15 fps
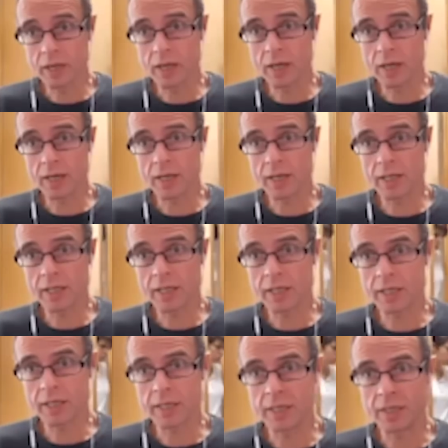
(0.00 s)

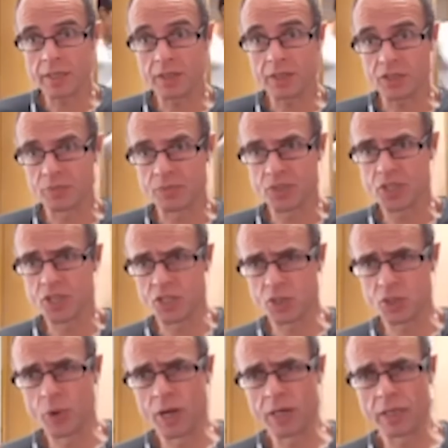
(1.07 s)
I did some research
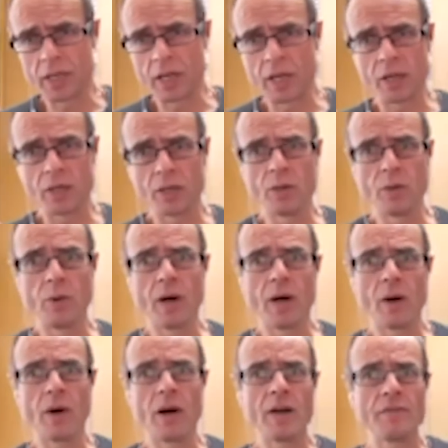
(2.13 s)
a while ago,
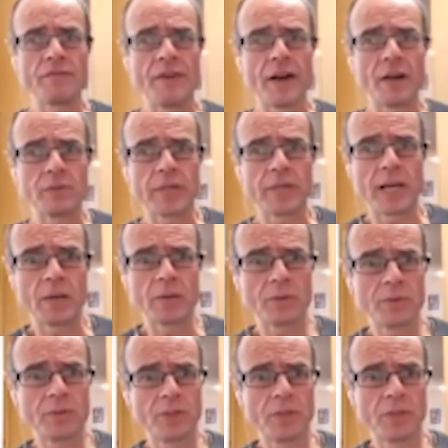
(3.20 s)
I found out
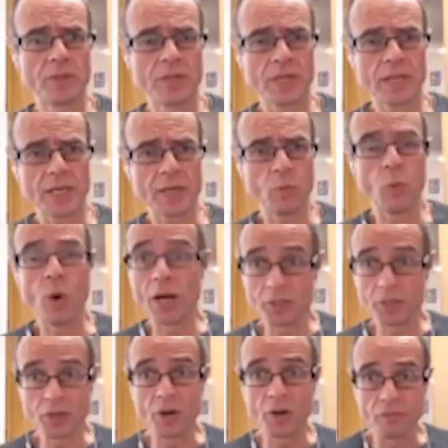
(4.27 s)
that the
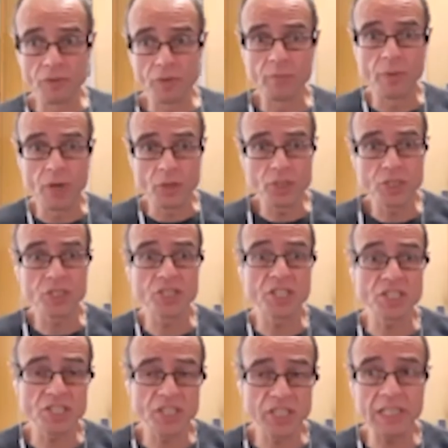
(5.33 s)
one of the most
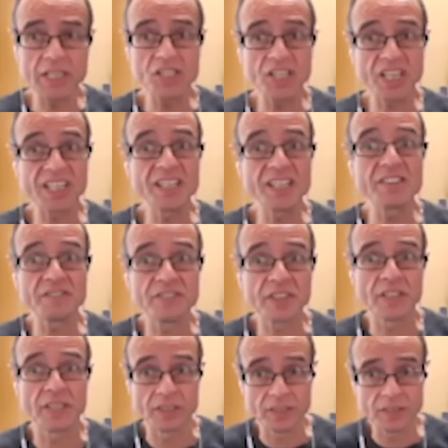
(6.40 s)
statistically
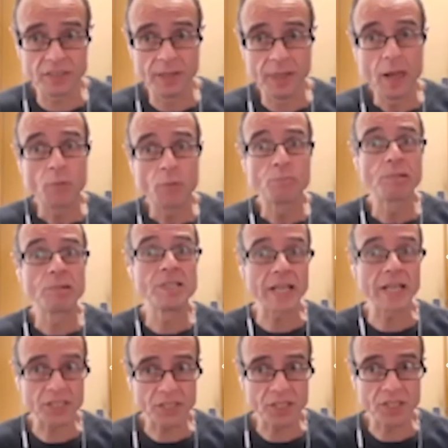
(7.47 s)
significant
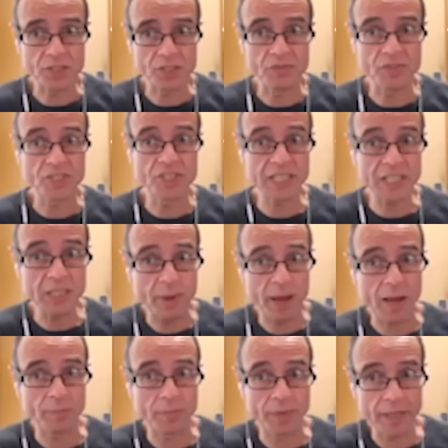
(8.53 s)
predictors for sleep
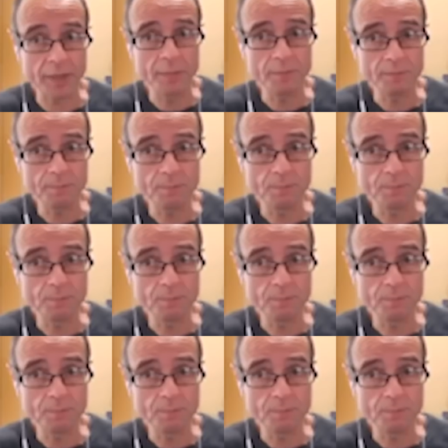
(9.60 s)
apnea